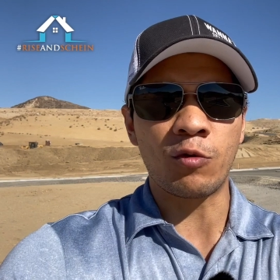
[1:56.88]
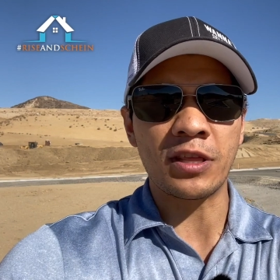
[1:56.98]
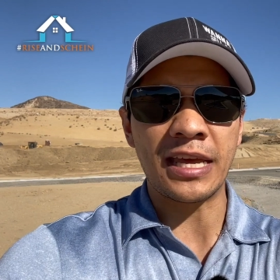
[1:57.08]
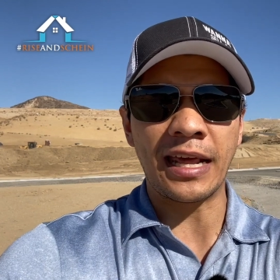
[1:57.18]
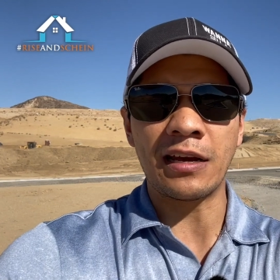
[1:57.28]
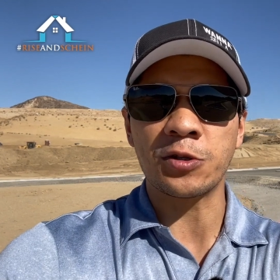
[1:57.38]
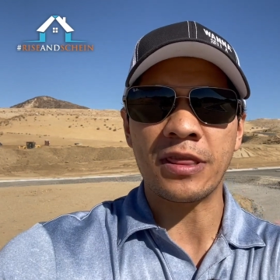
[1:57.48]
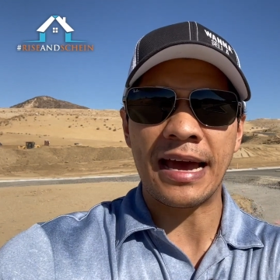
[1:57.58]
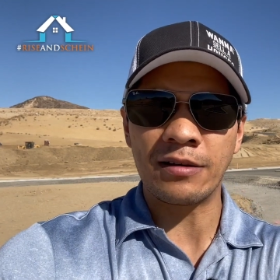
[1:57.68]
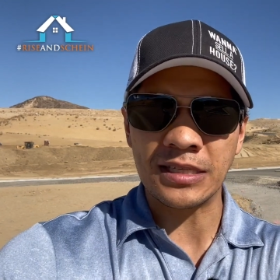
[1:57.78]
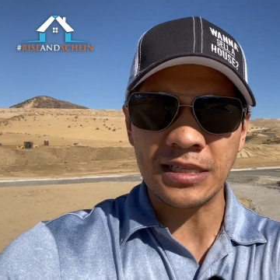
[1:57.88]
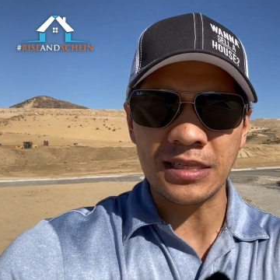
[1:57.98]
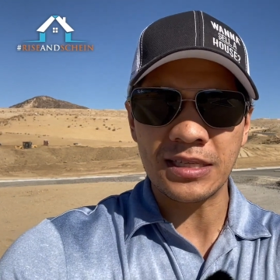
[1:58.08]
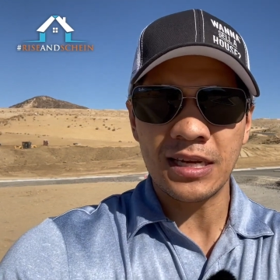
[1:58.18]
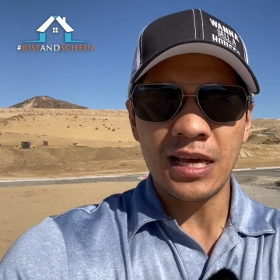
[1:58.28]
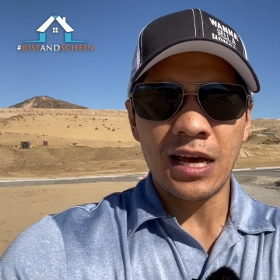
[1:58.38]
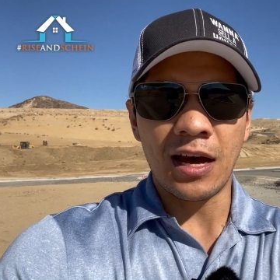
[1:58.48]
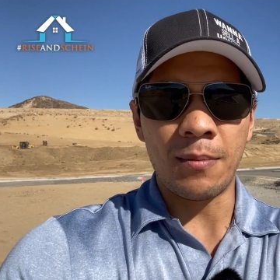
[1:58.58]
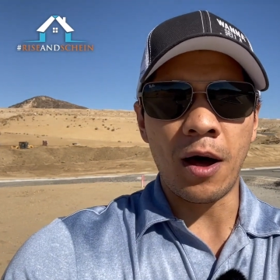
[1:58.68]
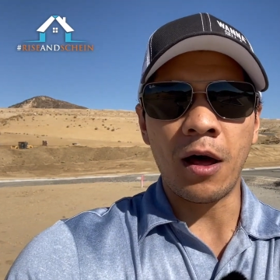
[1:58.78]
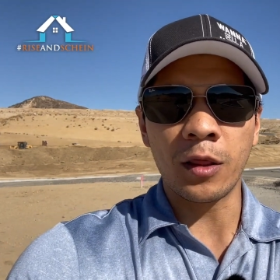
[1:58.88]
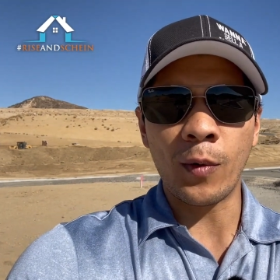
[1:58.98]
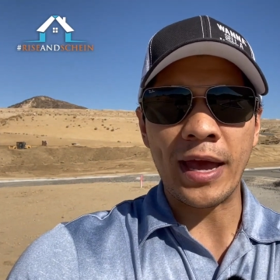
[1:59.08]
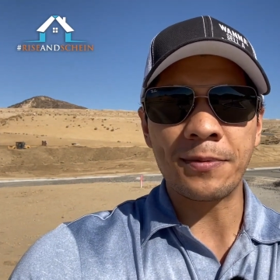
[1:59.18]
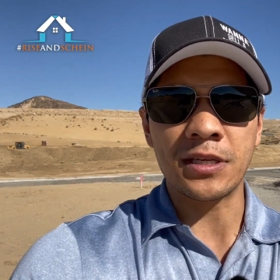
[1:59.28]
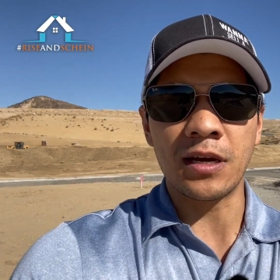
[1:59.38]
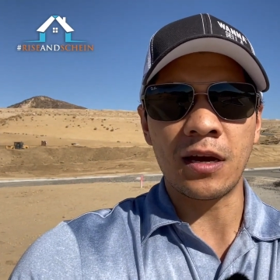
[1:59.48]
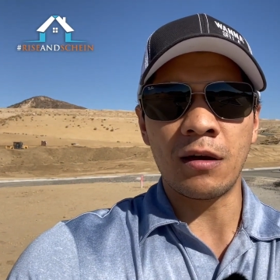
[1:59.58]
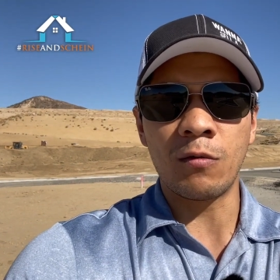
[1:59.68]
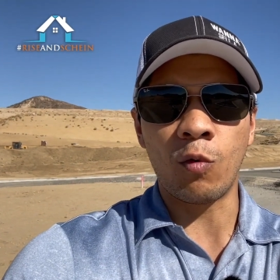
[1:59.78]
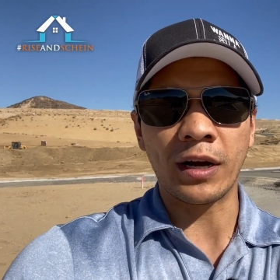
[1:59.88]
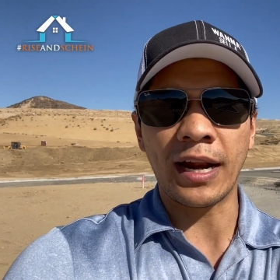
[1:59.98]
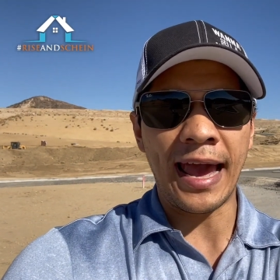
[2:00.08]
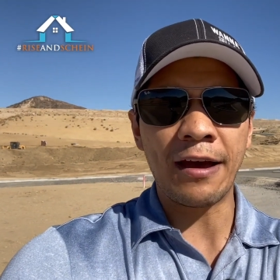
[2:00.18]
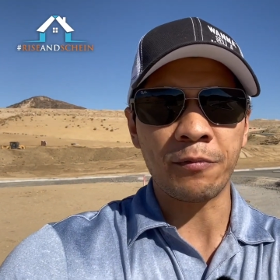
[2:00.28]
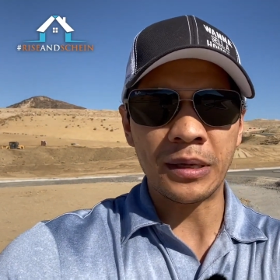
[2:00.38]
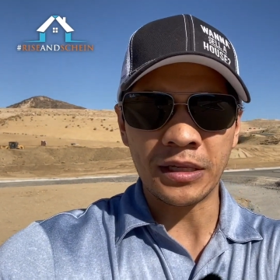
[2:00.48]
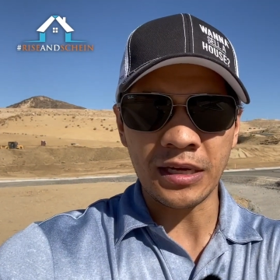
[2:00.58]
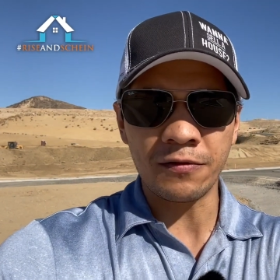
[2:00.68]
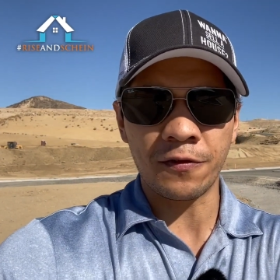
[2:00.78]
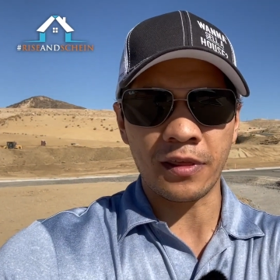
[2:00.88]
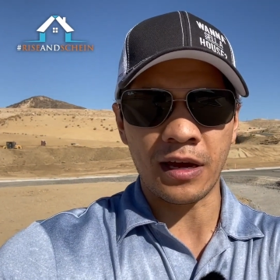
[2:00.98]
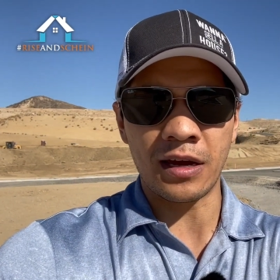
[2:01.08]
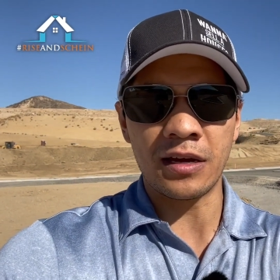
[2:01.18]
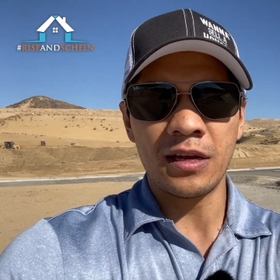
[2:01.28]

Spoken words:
in the 800,000s, all the way up to $1.5 million for the